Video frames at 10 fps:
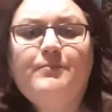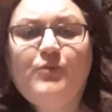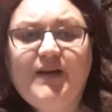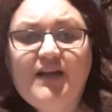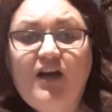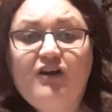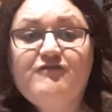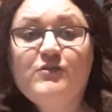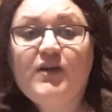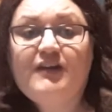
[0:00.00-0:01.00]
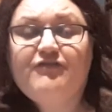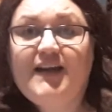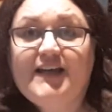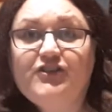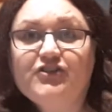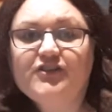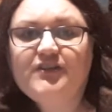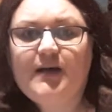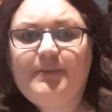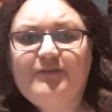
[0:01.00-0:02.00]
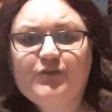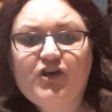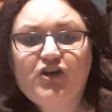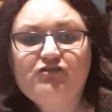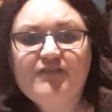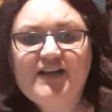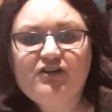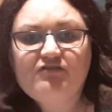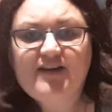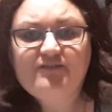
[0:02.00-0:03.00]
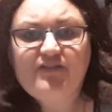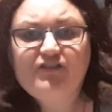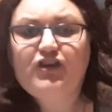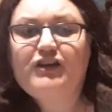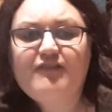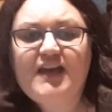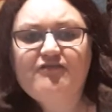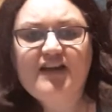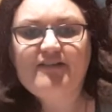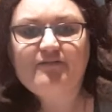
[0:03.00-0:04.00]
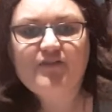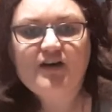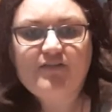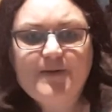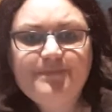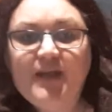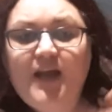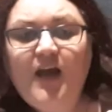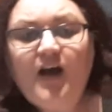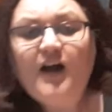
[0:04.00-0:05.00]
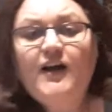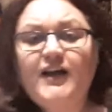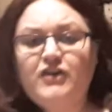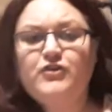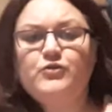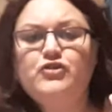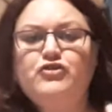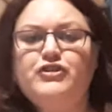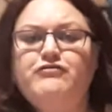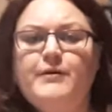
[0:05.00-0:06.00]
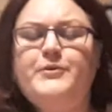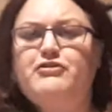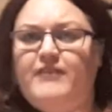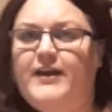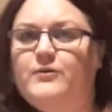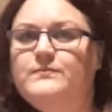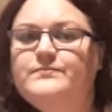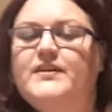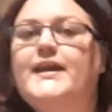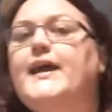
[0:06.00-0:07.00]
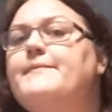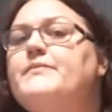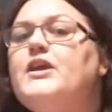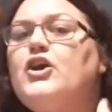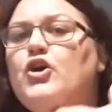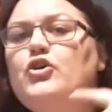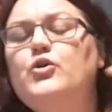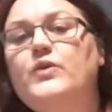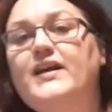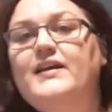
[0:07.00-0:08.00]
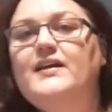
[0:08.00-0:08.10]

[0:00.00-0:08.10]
brought in her real life relation, I believe it was her great-great-grandfather, a guy called Dr. Robert Traill, okay, who